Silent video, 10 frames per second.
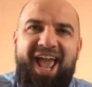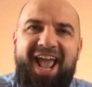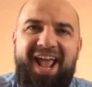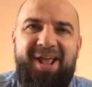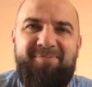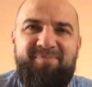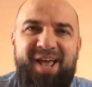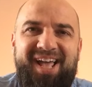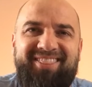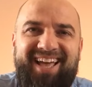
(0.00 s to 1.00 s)

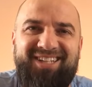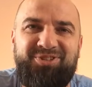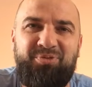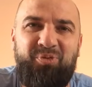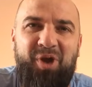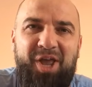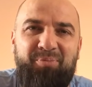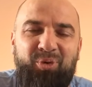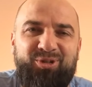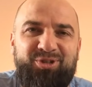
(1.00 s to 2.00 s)
Amen. That's
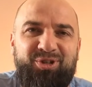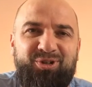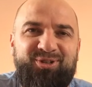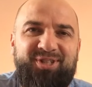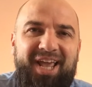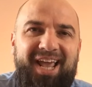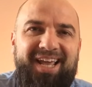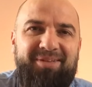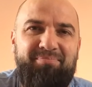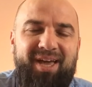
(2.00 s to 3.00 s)
right, boys and girls.
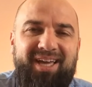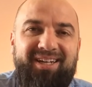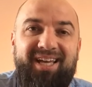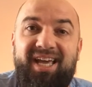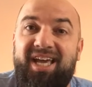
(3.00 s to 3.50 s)
Amen.